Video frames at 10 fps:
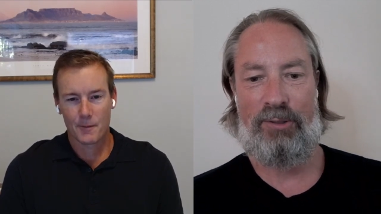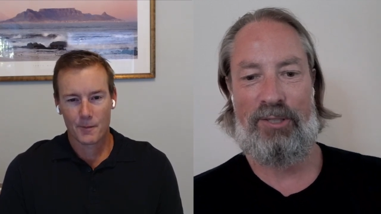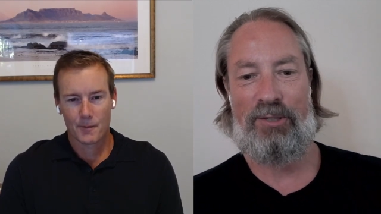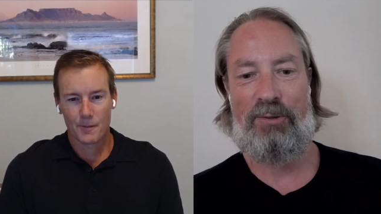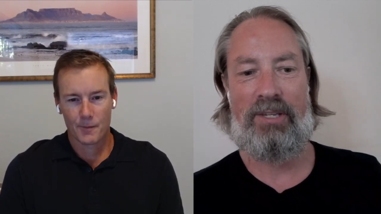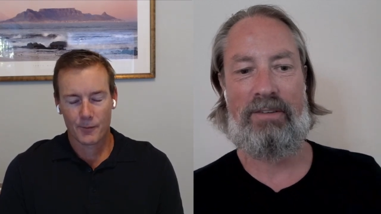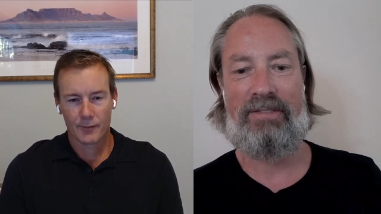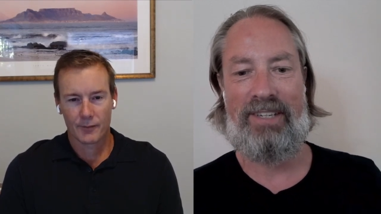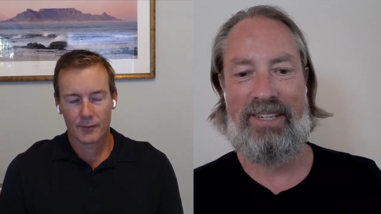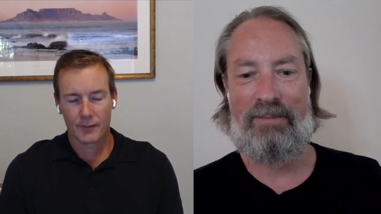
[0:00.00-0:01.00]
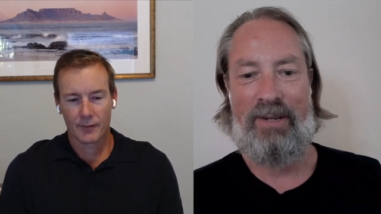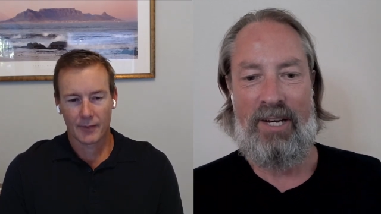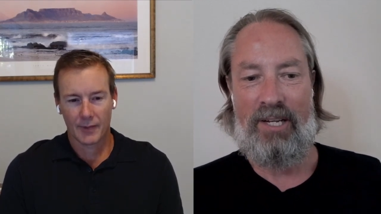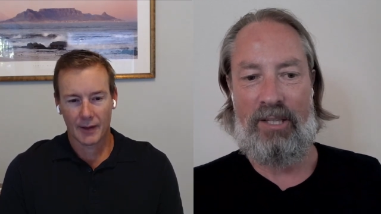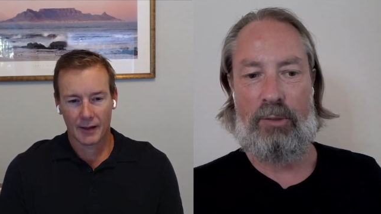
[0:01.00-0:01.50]
Speaker 1: could you give a
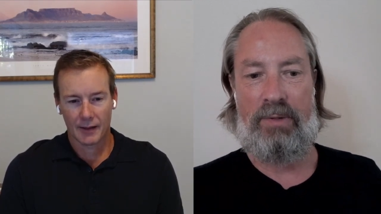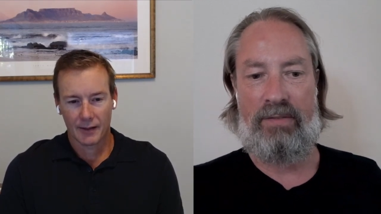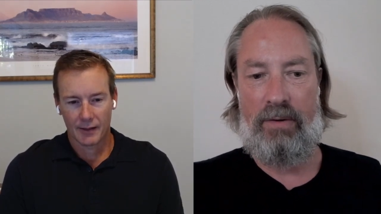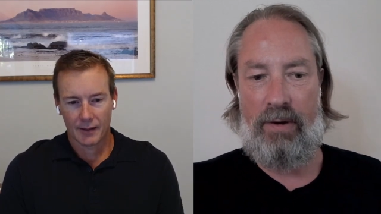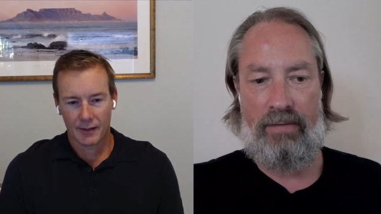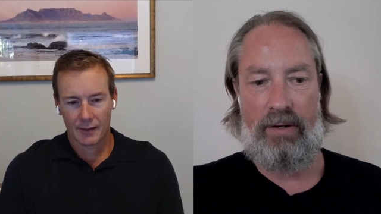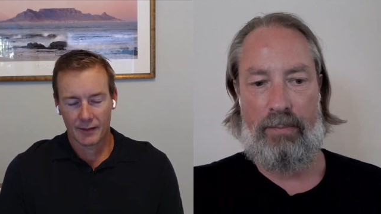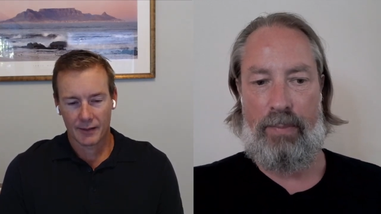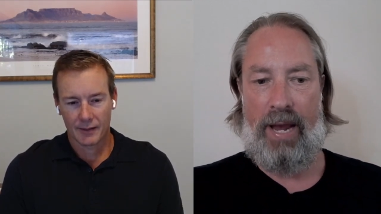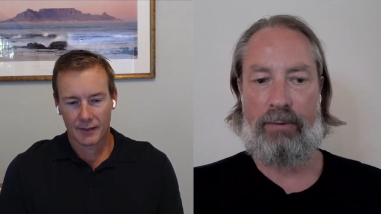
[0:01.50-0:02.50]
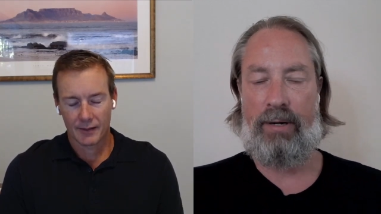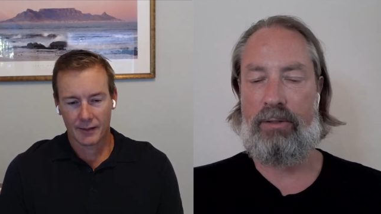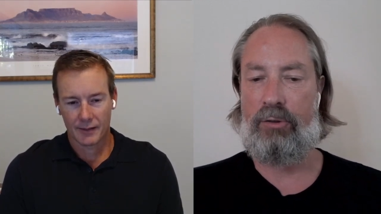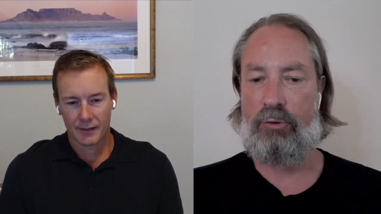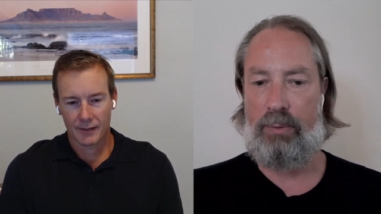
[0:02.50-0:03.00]
little bit of a background and
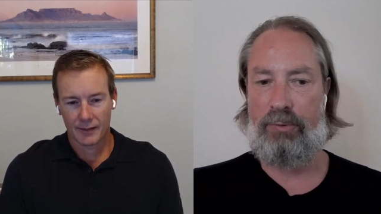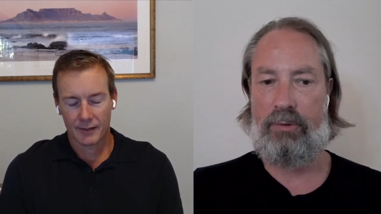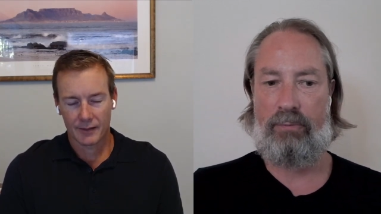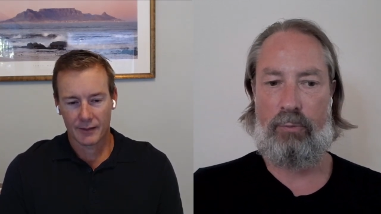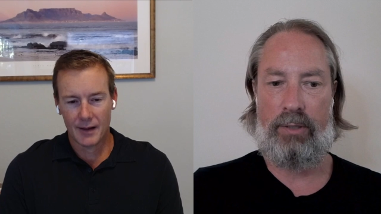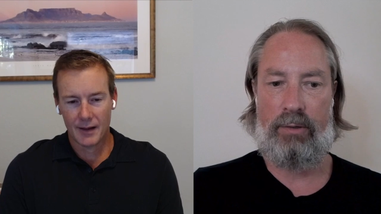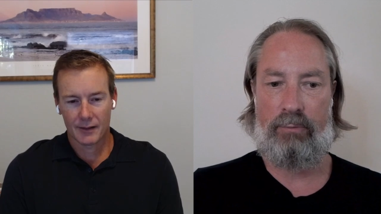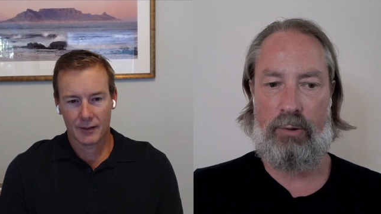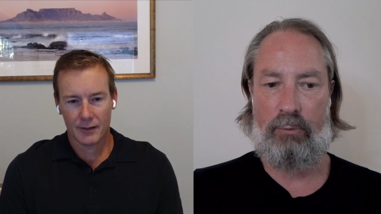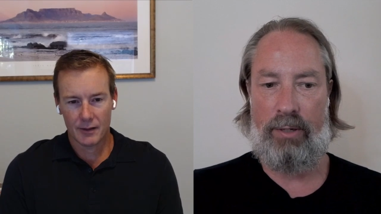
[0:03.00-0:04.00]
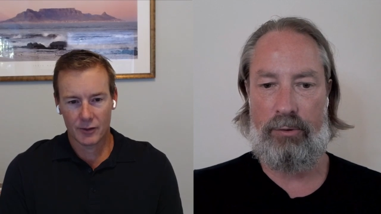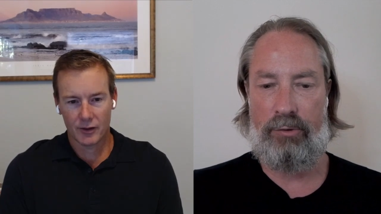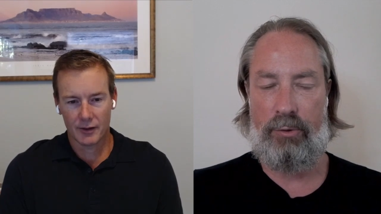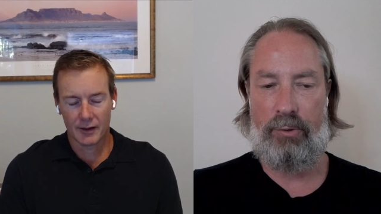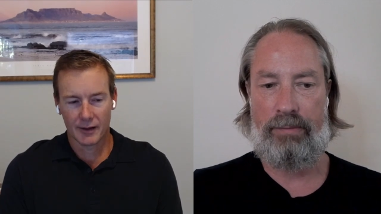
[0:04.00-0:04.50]
description of what Render is
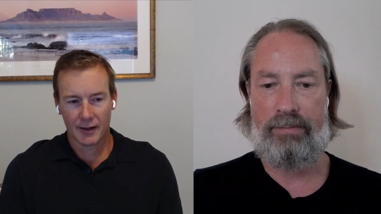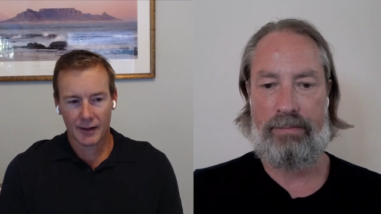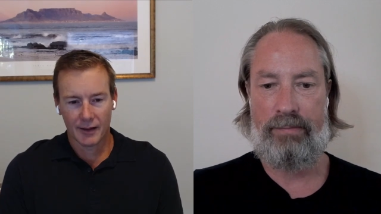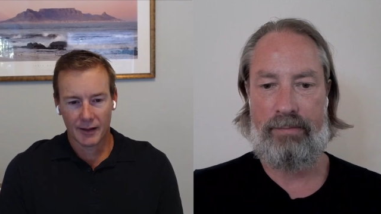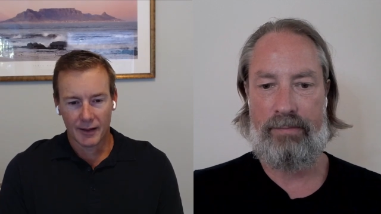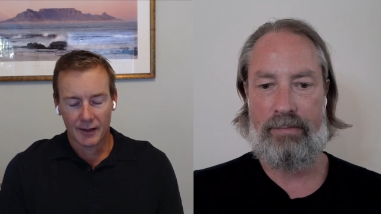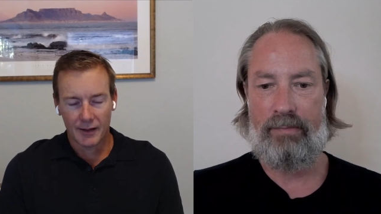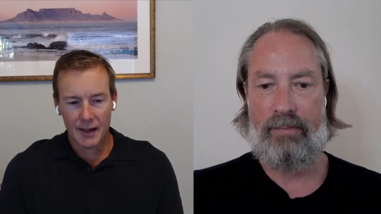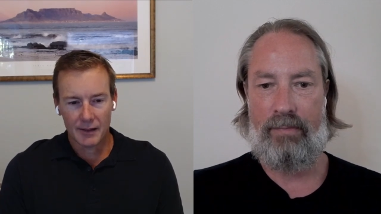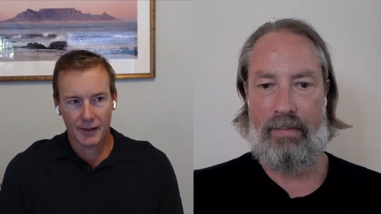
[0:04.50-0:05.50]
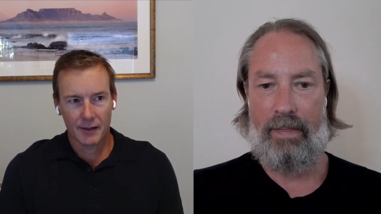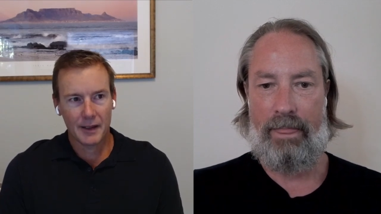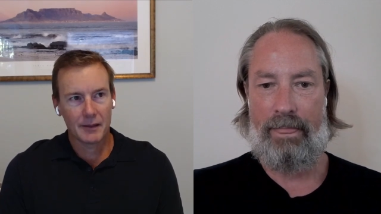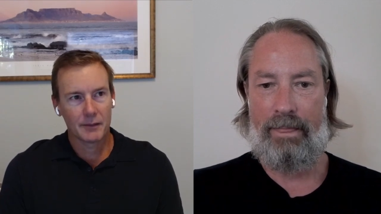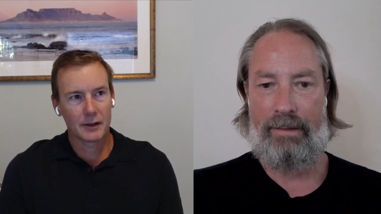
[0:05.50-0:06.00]
doing? Yeah, sure.
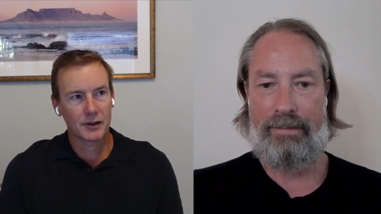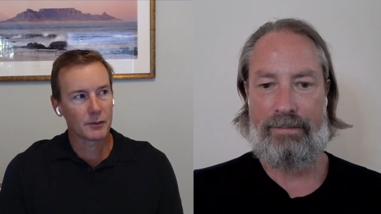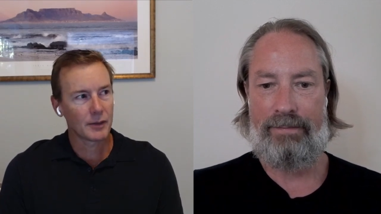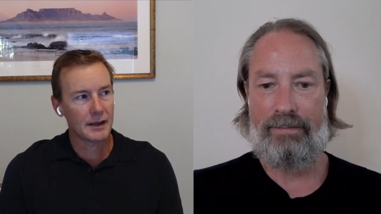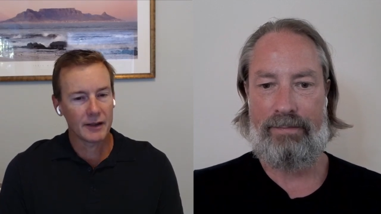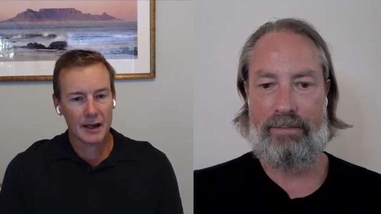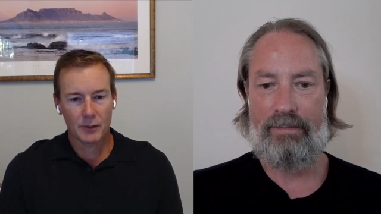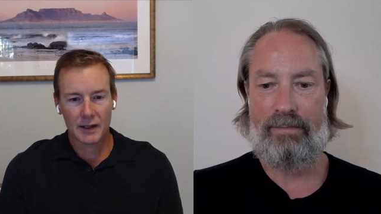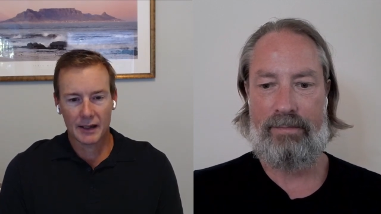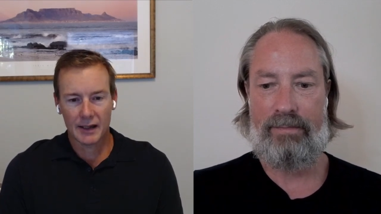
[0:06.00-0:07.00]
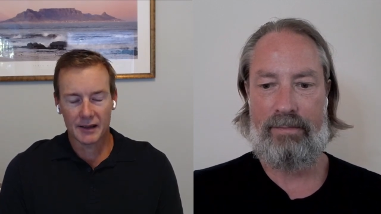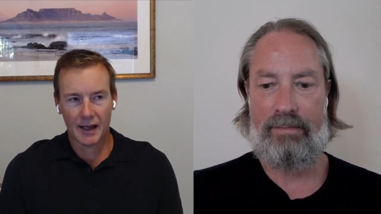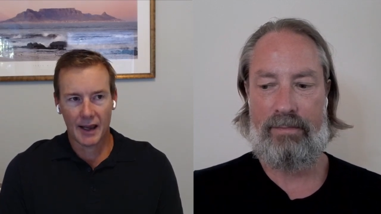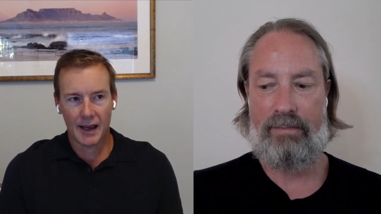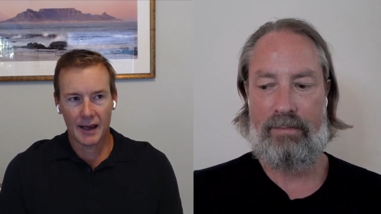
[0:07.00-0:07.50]
Speaker 2: Yeah, I mean, so Render
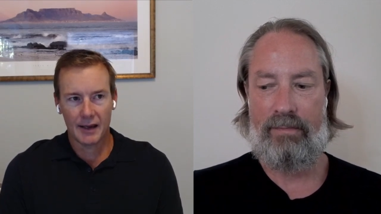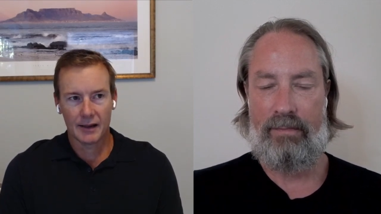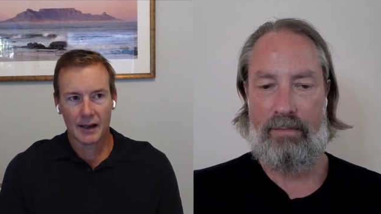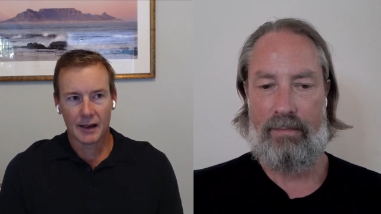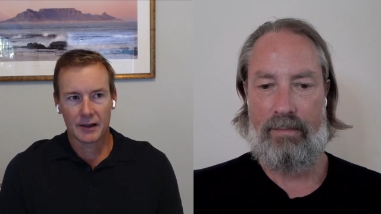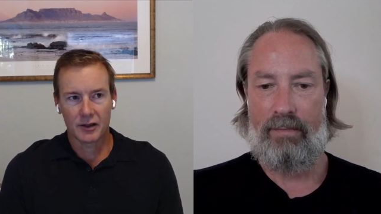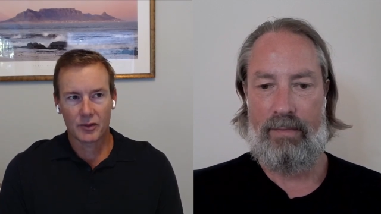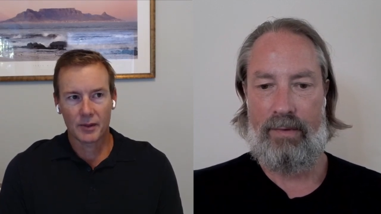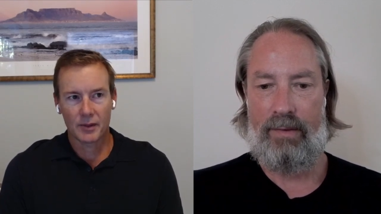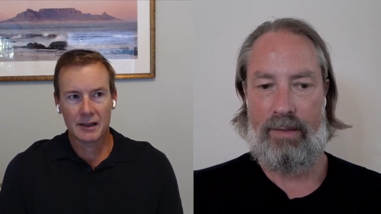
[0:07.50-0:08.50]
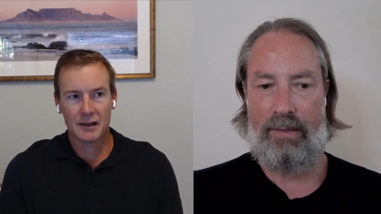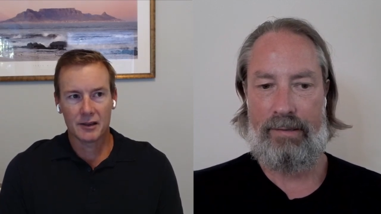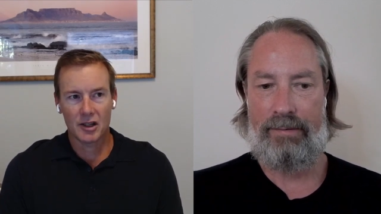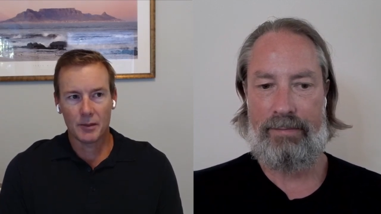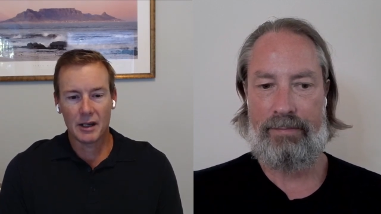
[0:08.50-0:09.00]
Network is a
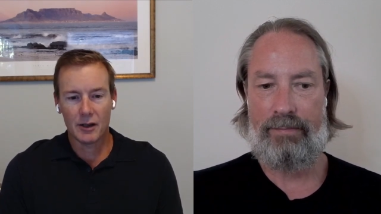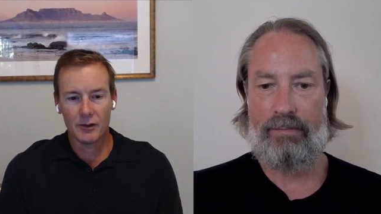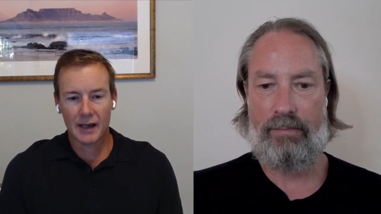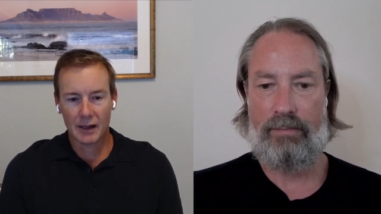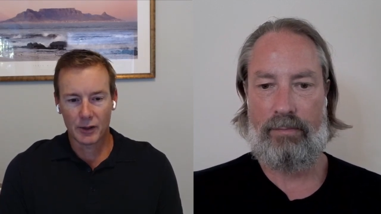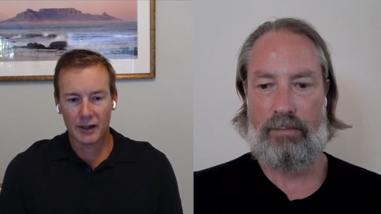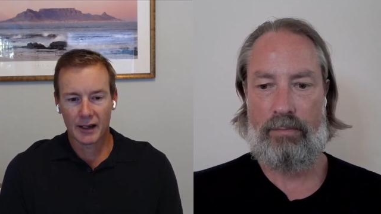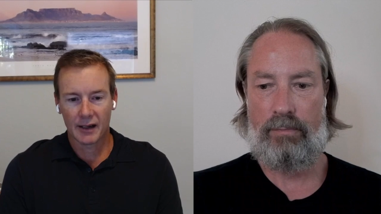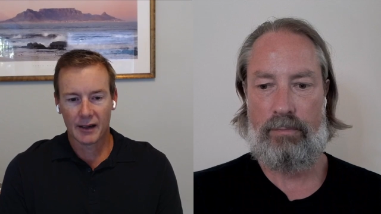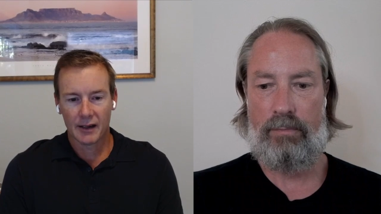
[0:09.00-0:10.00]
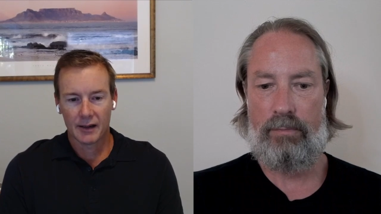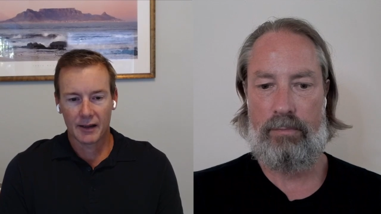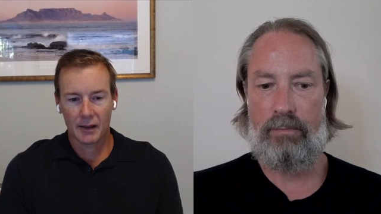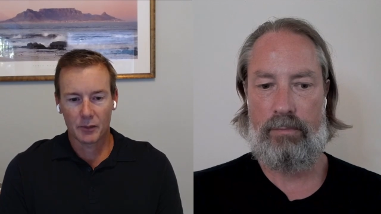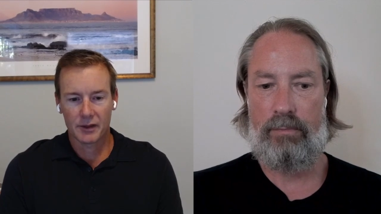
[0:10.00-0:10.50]
distributed GPU network
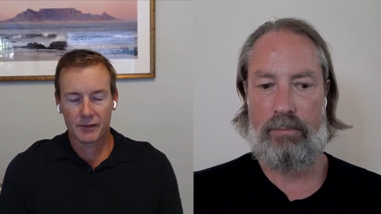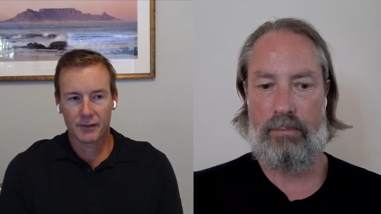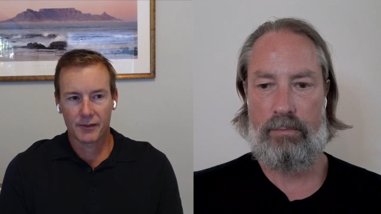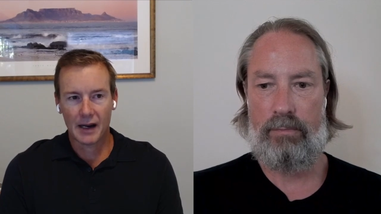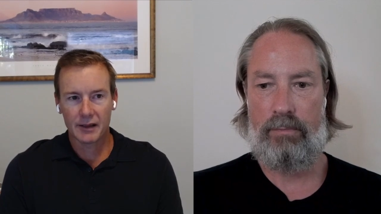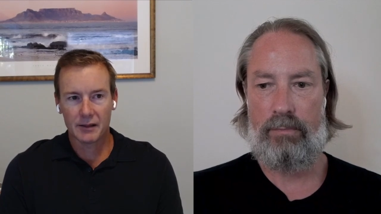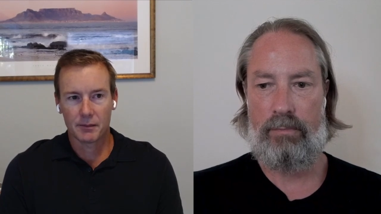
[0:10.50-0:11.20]
that was